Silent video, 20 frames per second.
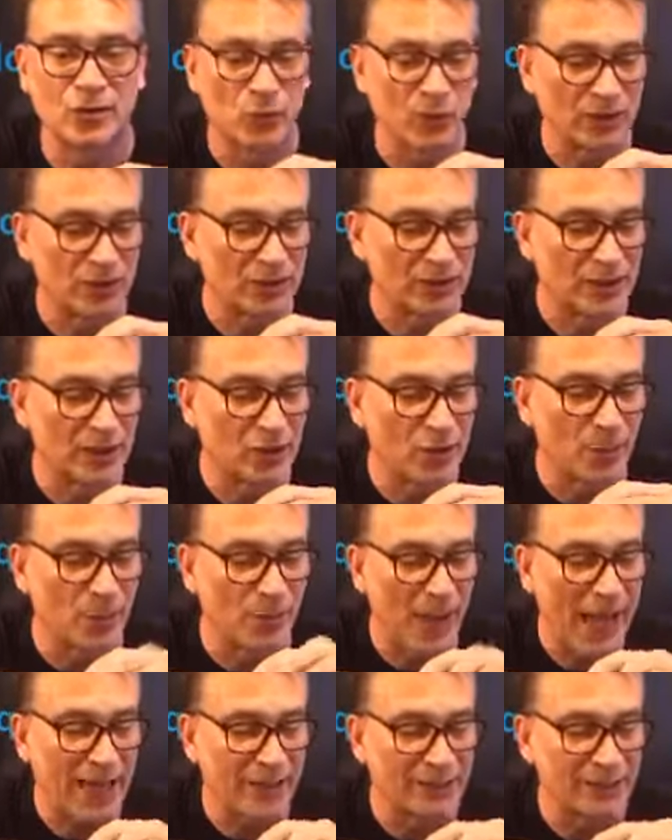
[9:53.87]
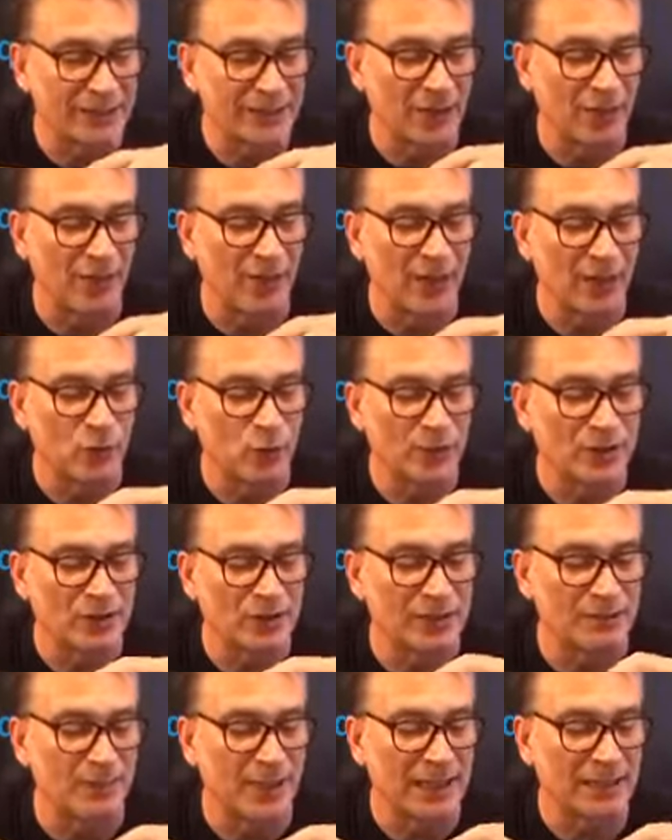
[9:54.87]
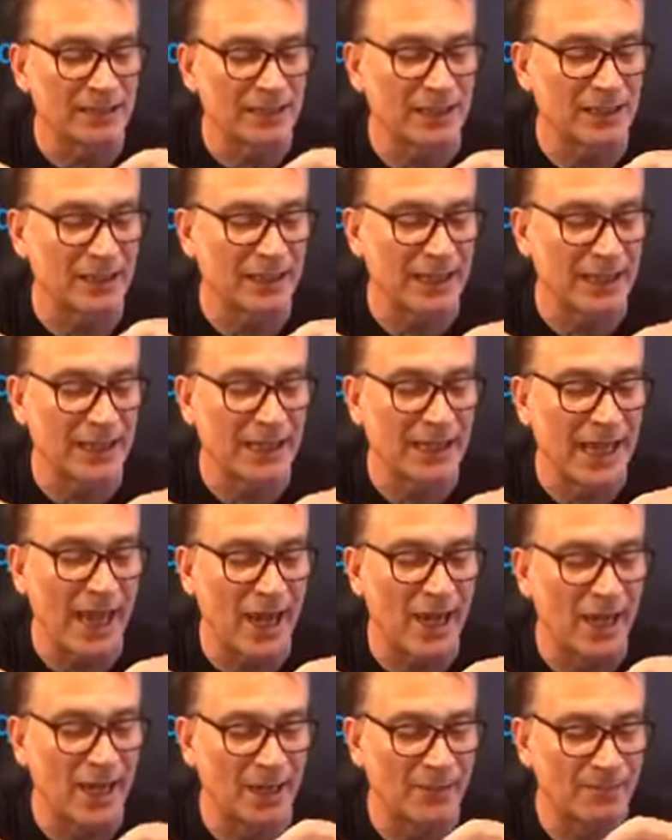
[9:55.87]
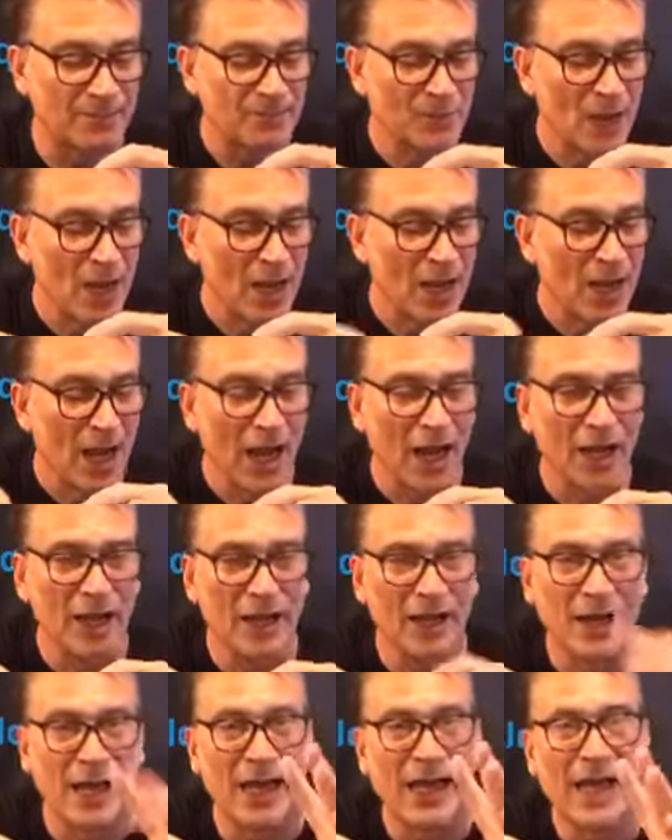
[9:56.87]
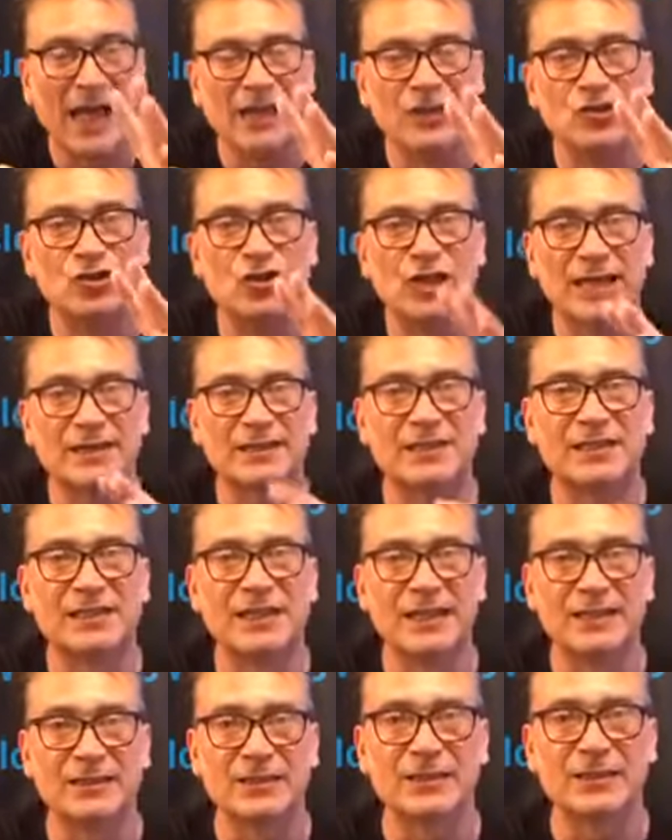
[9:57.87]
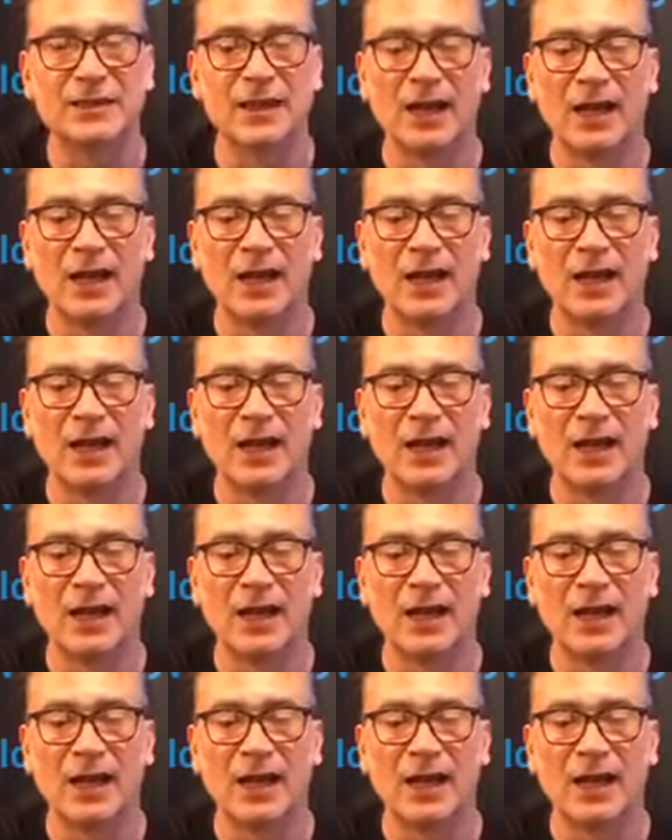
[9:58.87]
which is another patented thing, which is basically a jet seat.